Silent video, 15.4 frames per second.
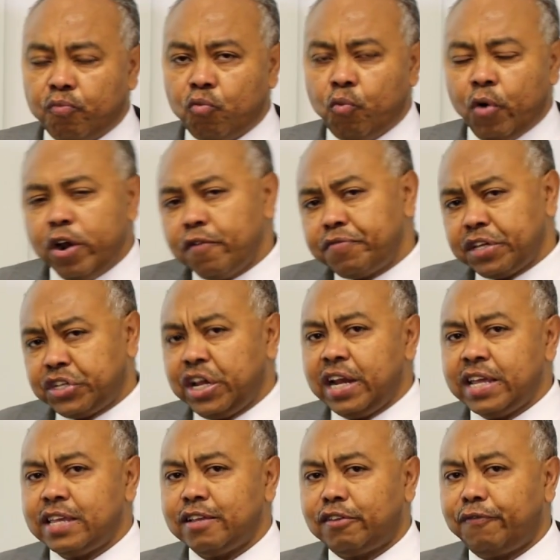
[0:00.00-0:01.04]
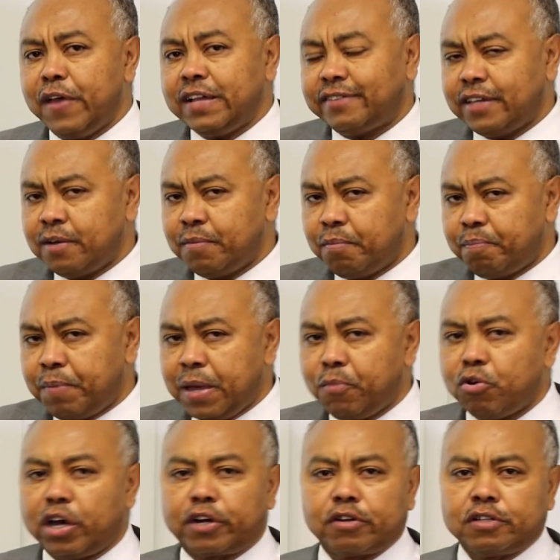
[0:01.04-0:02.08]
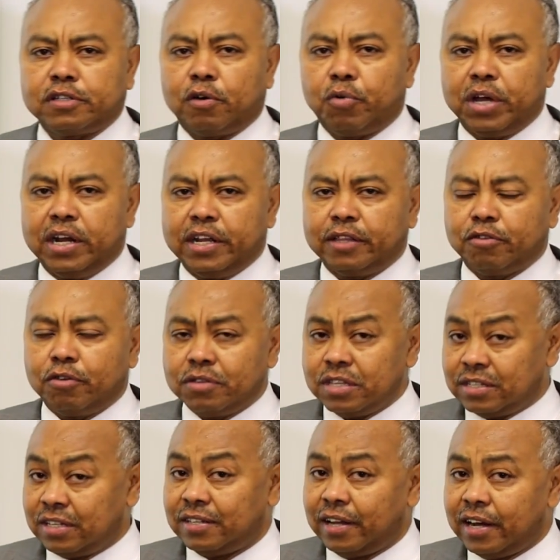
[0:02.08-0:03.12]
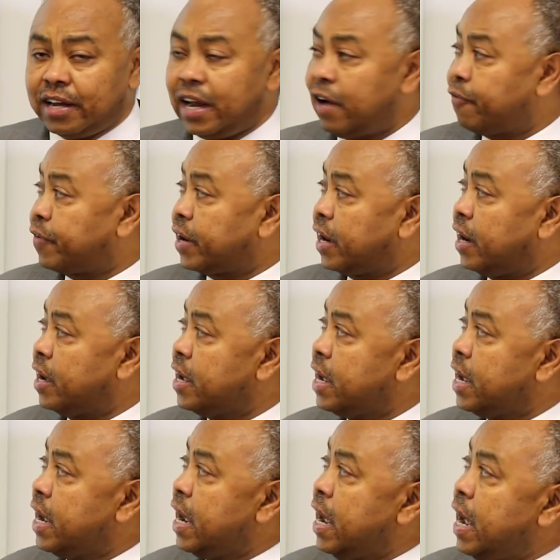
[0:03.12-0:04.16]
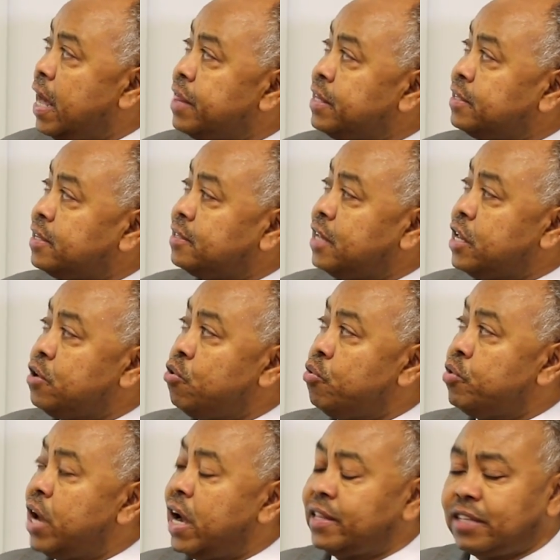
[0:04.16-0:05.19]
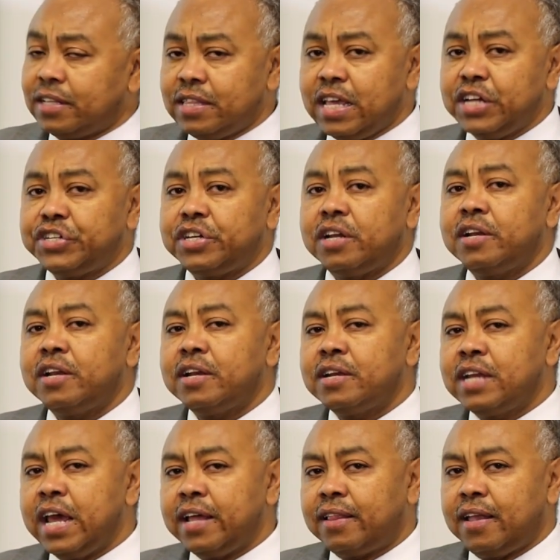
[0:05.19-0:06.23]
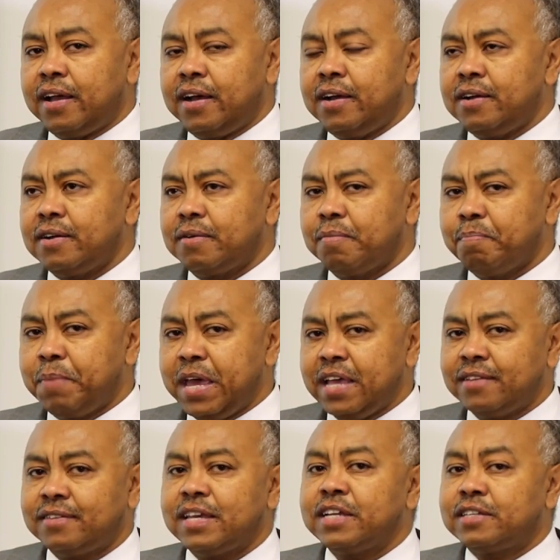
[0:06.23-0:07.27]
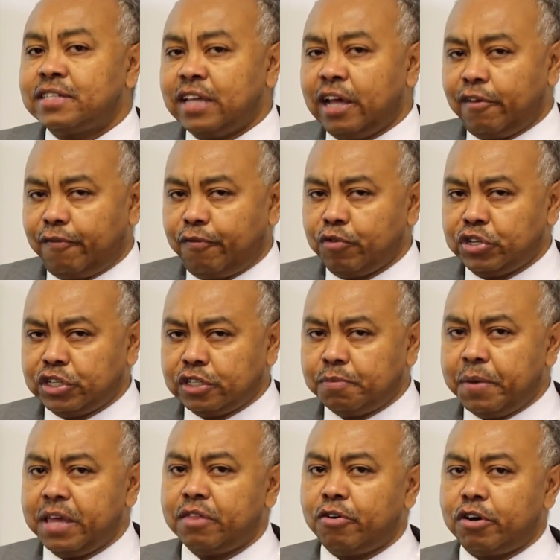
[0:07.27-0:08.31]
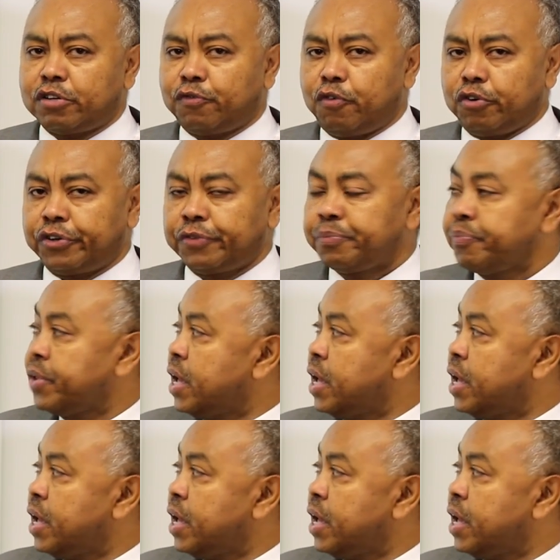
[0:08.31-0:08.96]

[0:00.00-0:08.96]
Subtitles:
one of the challenges facing people across the world, not necessarily in Africa, this is the United Nations database itself, which is based in Oxford.